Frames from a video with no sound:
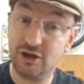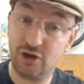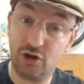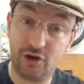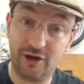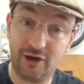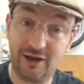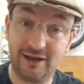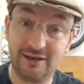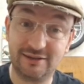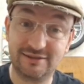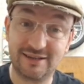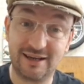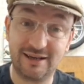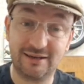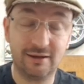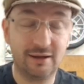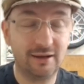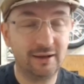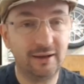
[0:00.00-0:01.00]
9 out of
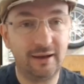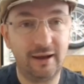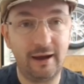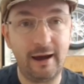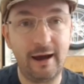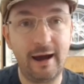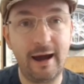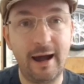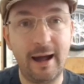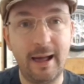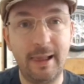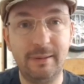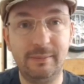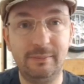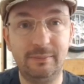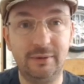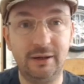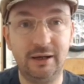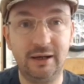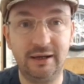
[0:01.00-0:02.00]
10.
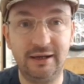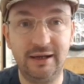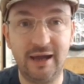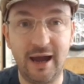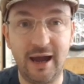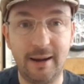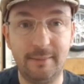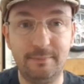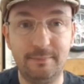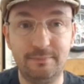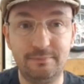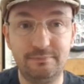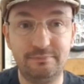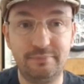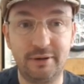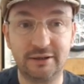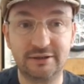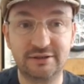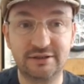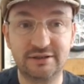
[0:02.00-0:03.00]
Yeah,
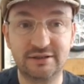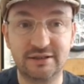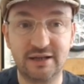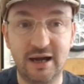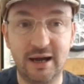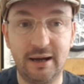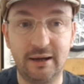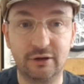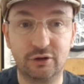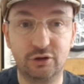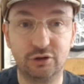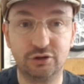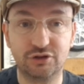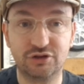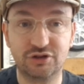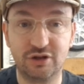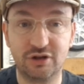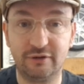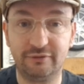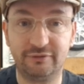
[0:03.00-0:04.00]
but good
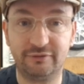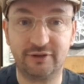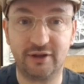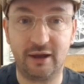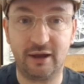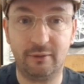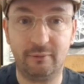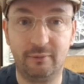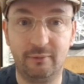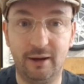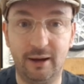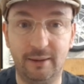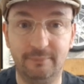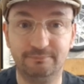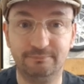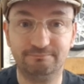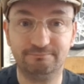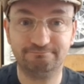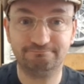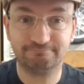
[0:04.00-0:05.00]
stuff.
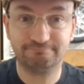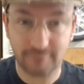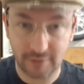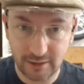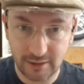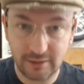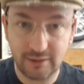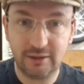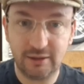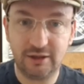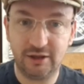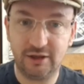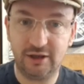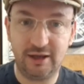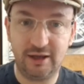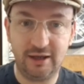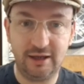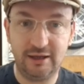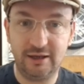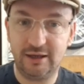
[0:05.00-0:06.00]
So,
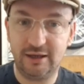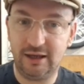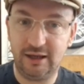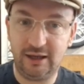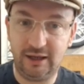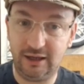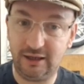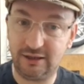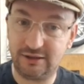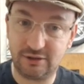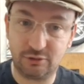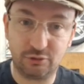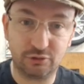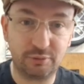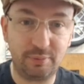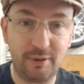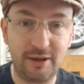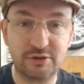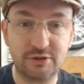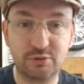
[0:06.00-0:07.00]
it all
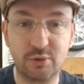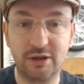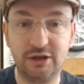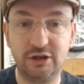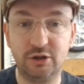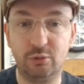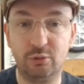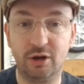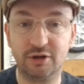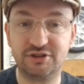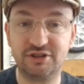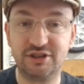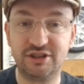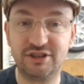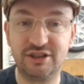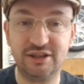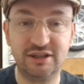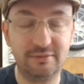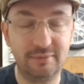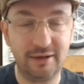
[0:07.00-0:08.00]
depends when you watch
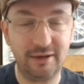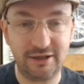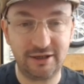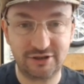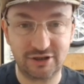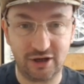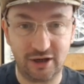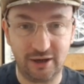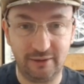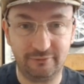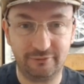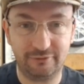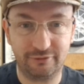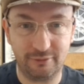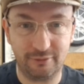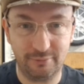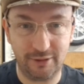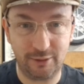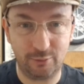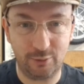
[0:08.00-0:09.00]
this. In the meantime,
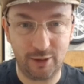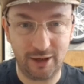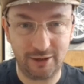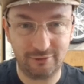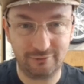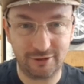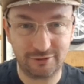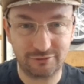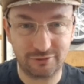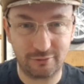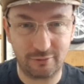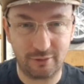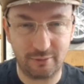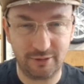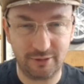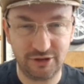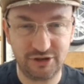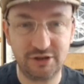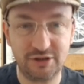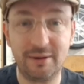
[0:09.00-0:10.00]
from me, Wayne Retro
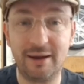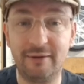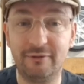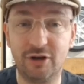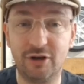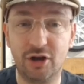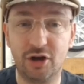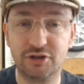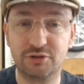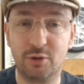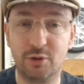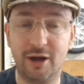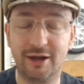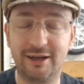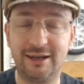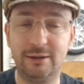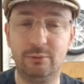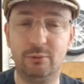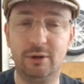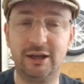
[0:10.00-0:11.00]
Robbins, you have a nice
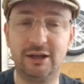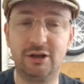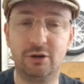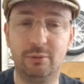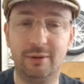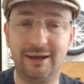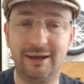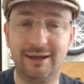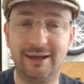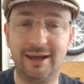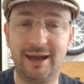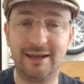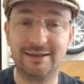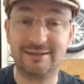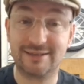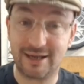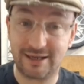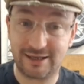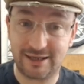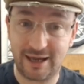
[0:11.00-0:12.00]
working week or
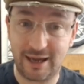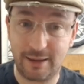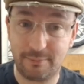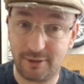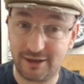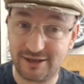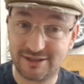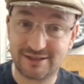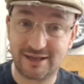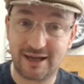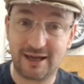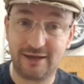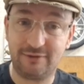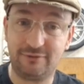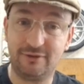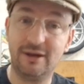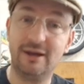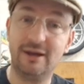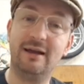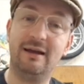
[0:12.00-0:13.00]
weekend. Take care, be
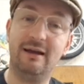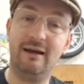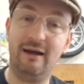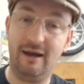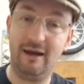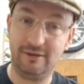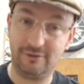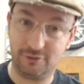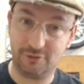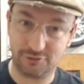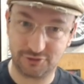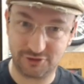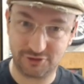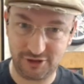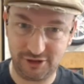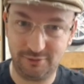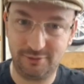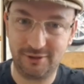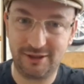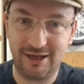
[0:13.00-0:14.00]
safe, and I'll
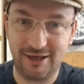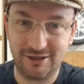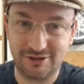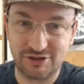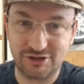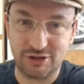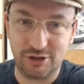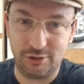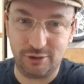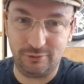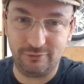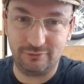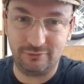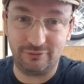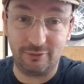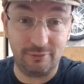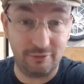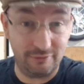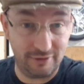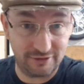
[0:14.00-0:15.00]
see you again soon
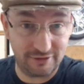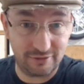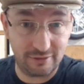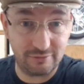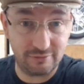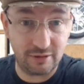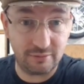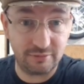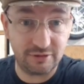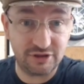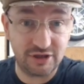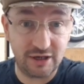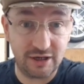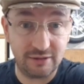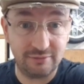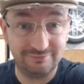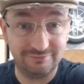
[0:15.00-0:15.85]
from the Retro Robbins Show.